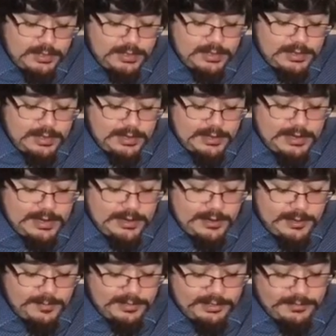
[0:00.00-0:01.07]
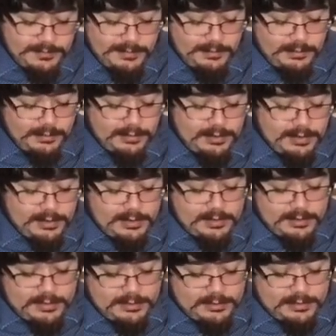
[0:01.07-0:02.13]
And now you put your finger
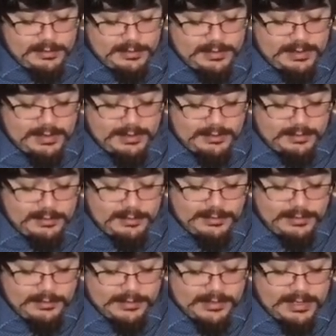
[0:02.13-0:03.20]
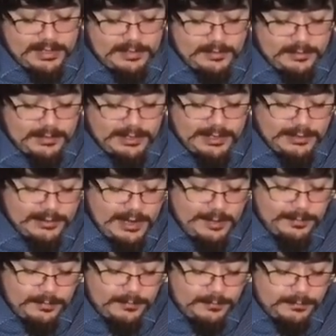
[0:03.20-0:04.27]
on the other side, and on top,
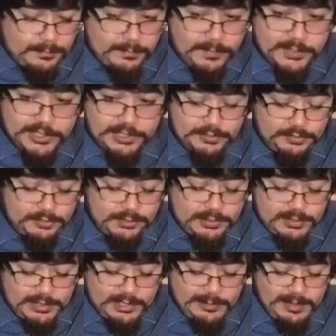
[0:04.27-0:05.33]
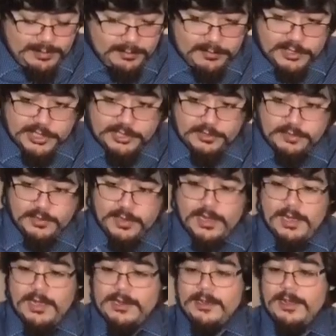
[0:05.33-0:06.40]
on the bottom.
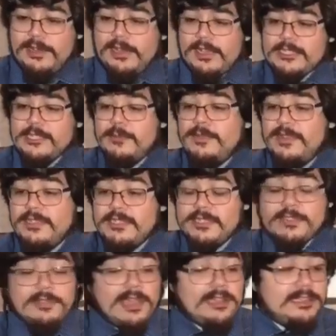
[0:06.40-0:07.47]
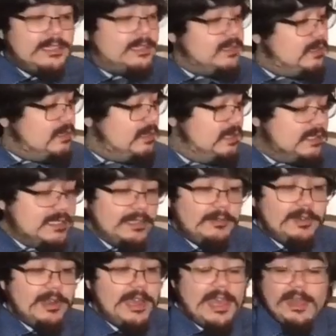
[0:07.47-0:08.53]
Now you get something straight. Let's see what
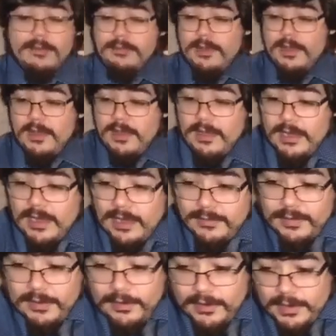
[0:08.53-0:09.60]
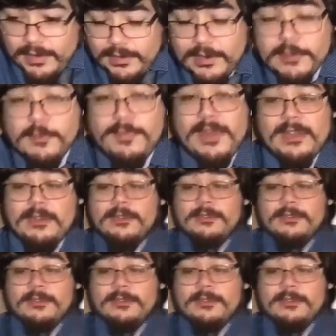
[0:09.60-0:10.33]
I have. I have here another pen.